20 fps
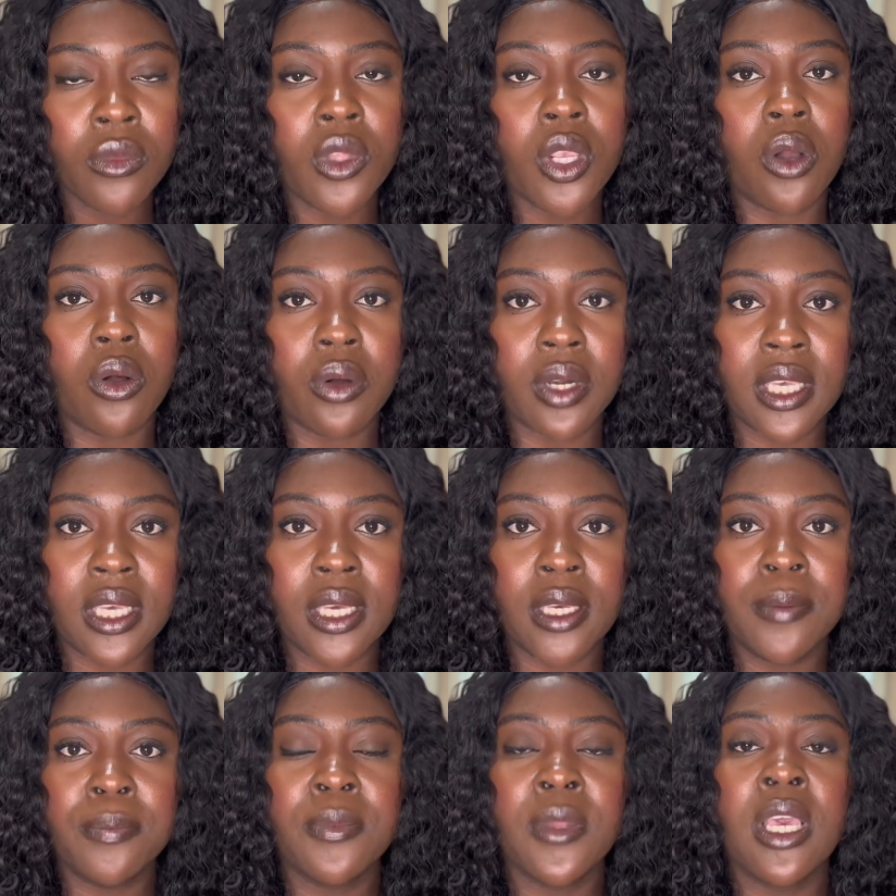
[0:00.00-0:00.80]

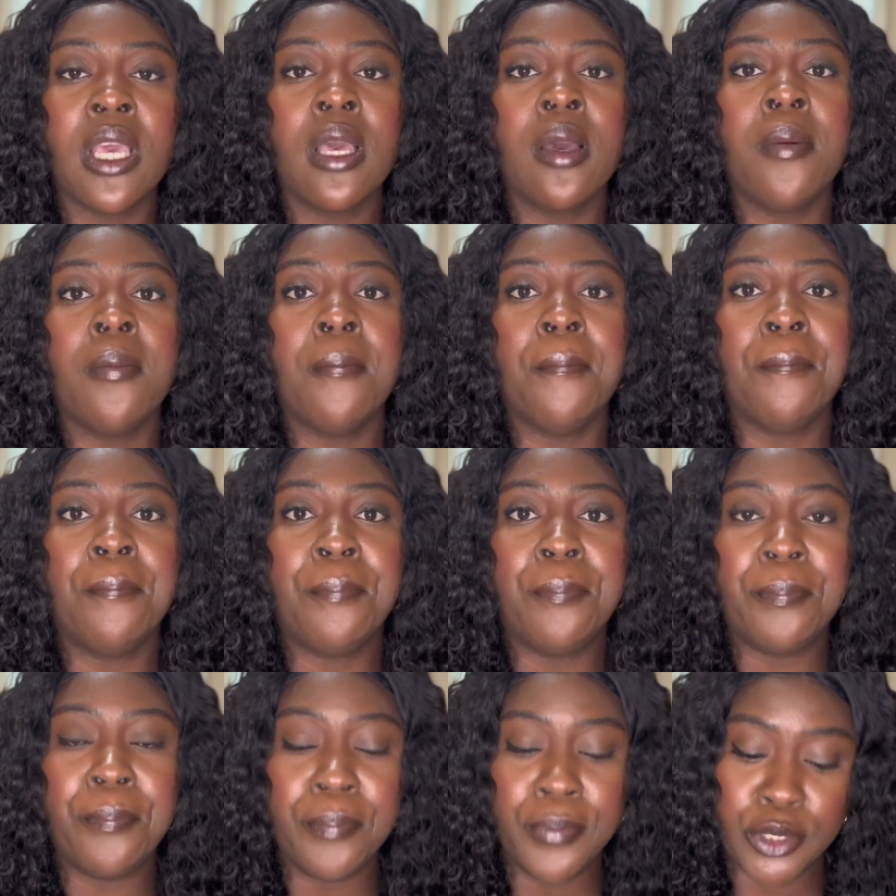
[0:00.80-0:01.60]
Okay,
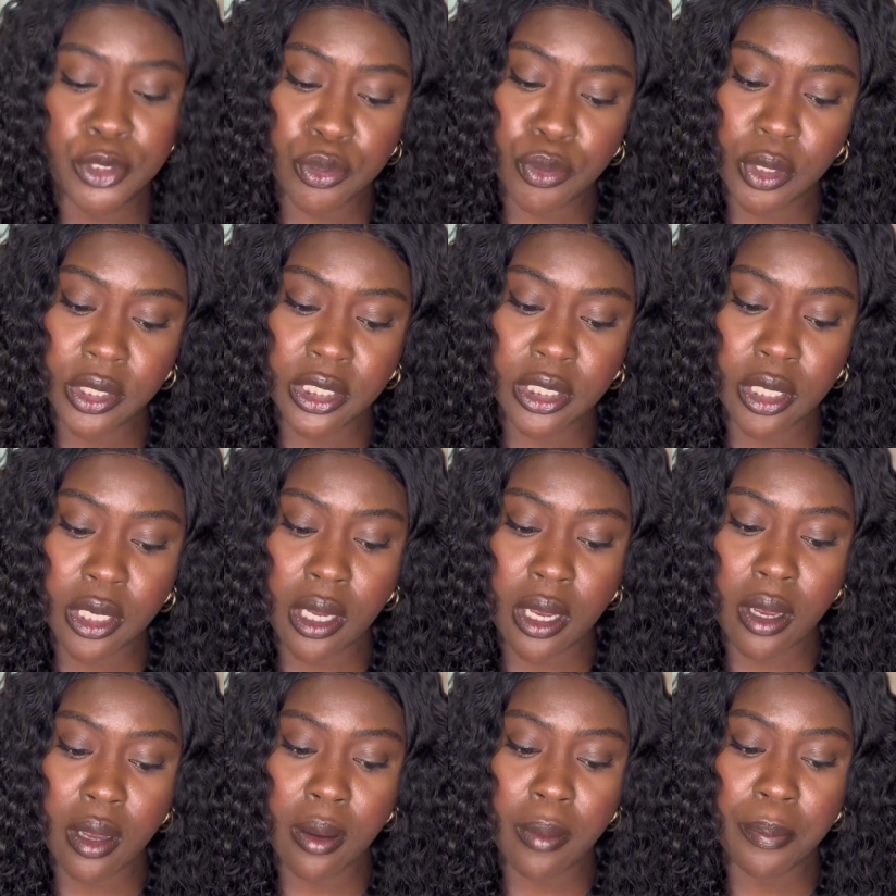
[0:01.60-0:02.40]
so the
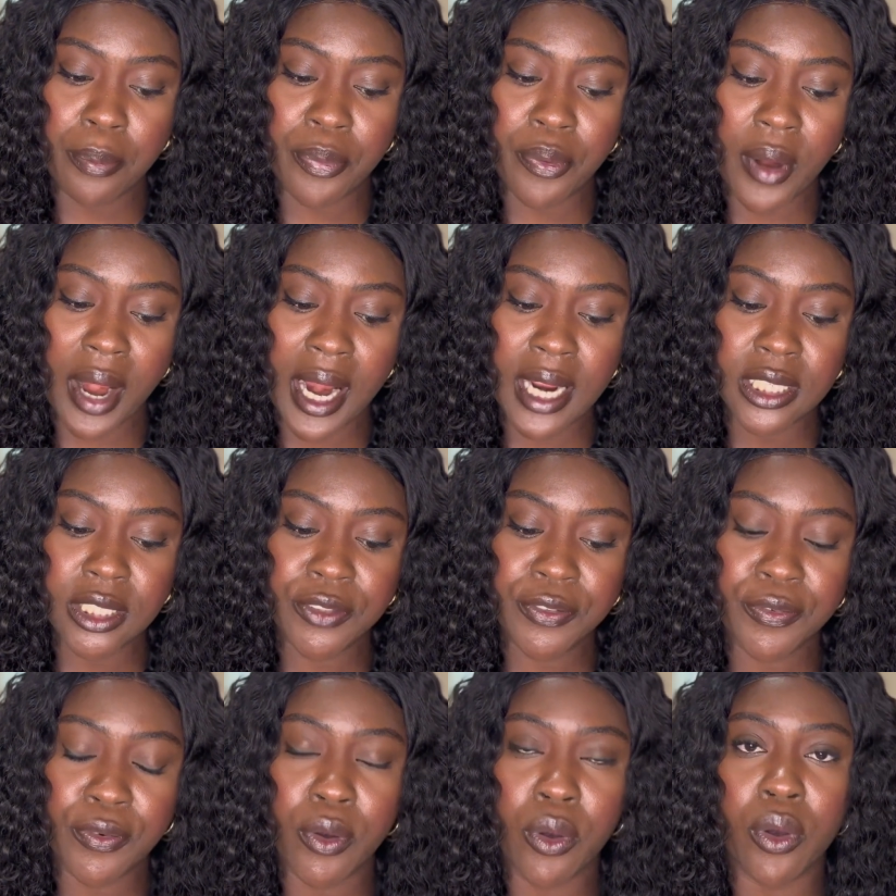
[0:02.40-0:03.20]
price
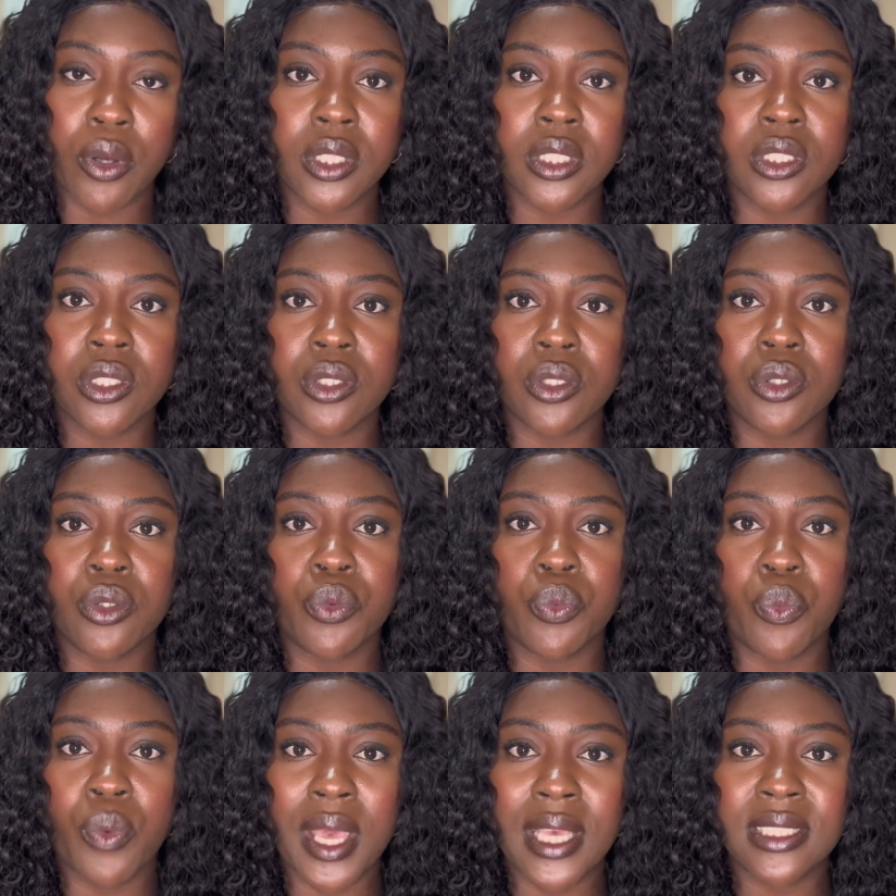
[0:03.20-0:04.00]
for the
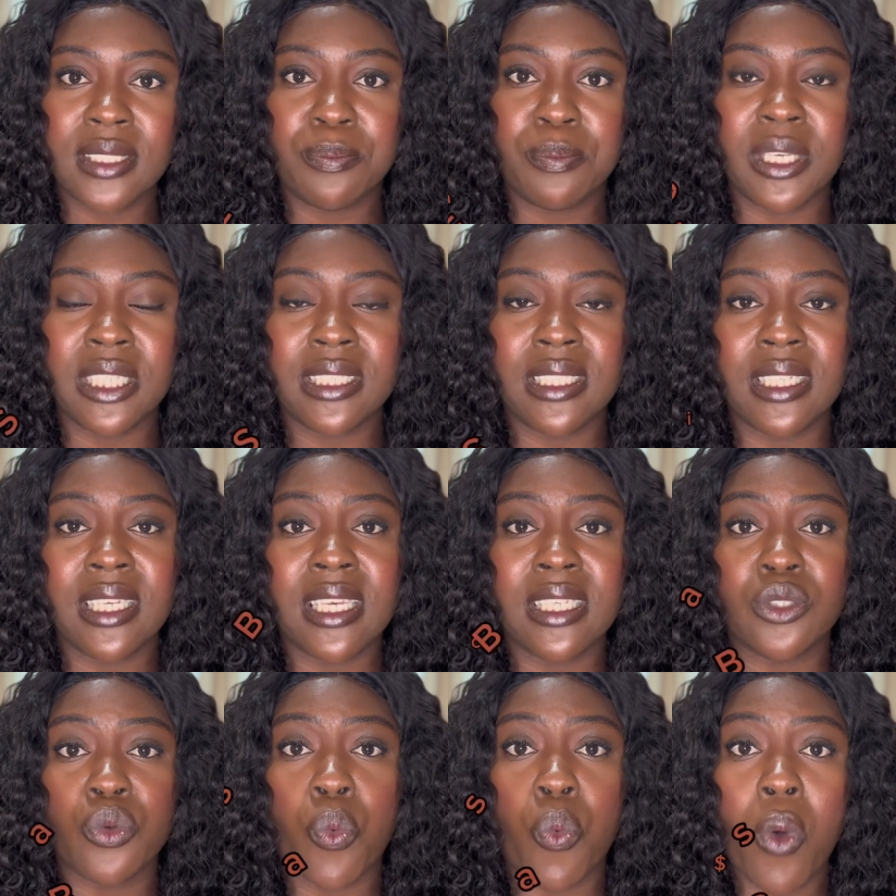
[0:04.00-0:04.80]
WES Basic
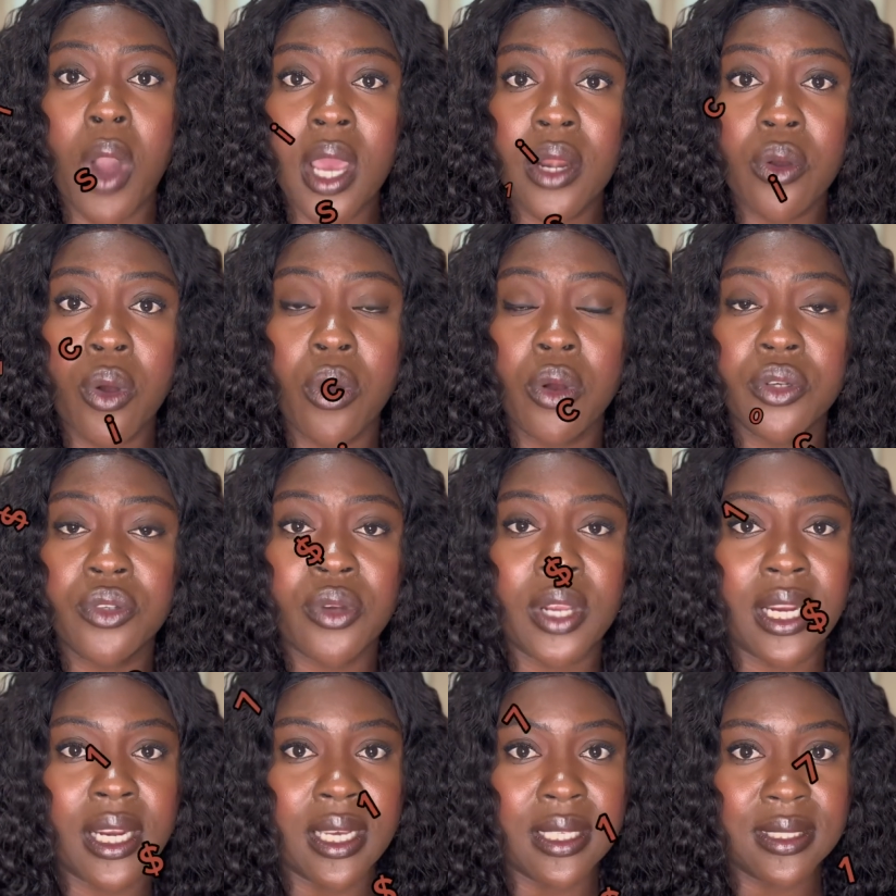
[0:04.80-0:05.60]
is
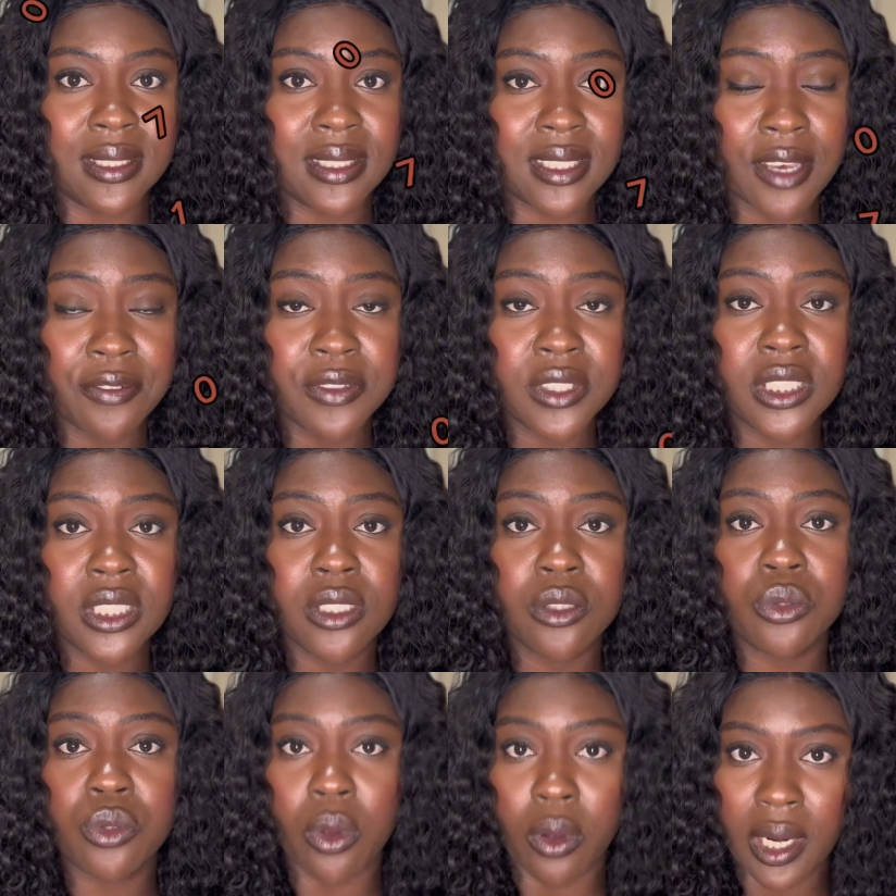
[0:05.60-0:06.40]

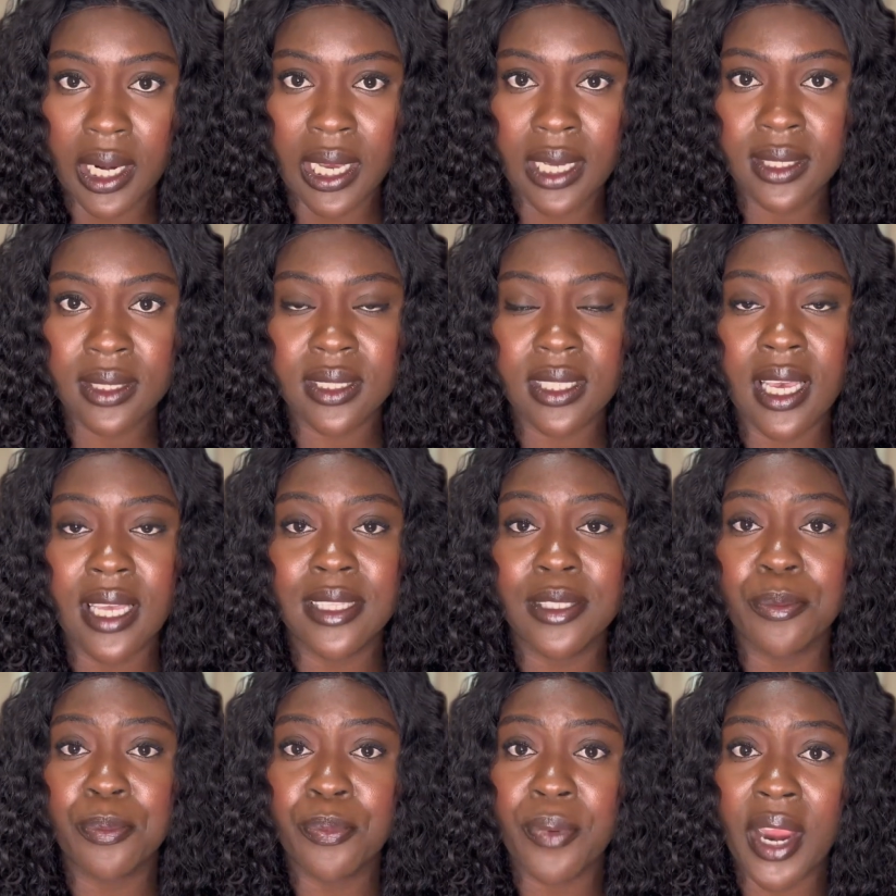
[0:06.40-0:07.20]
$170 and
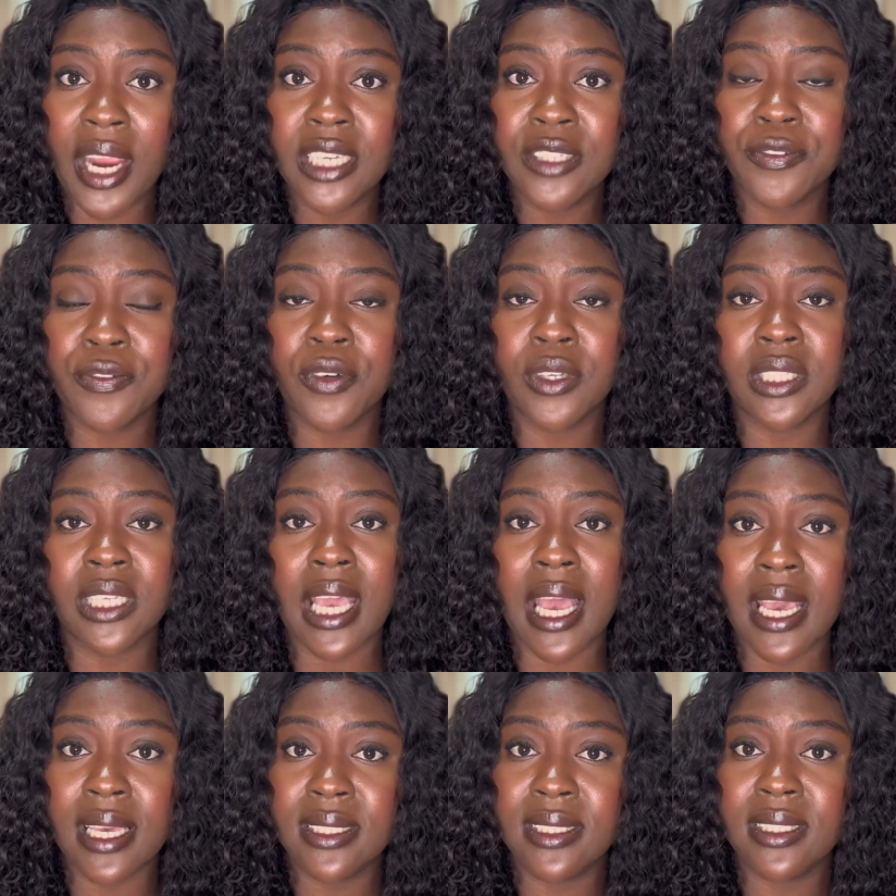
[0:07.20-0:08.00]
the price for the
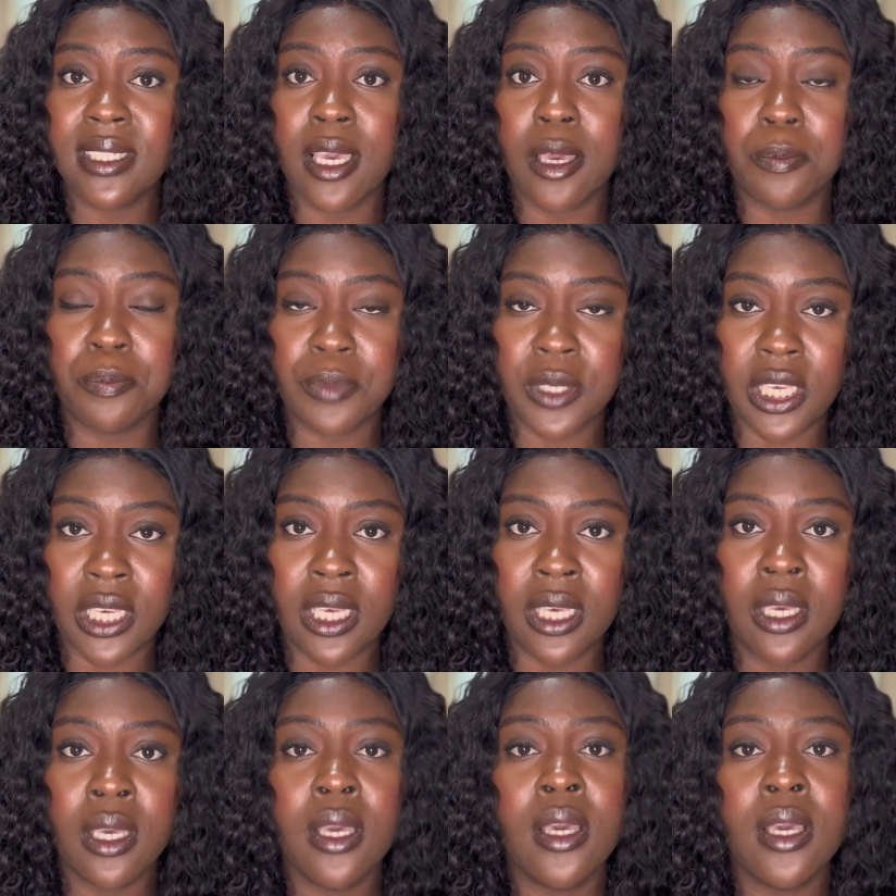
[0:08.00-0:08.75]
ICAP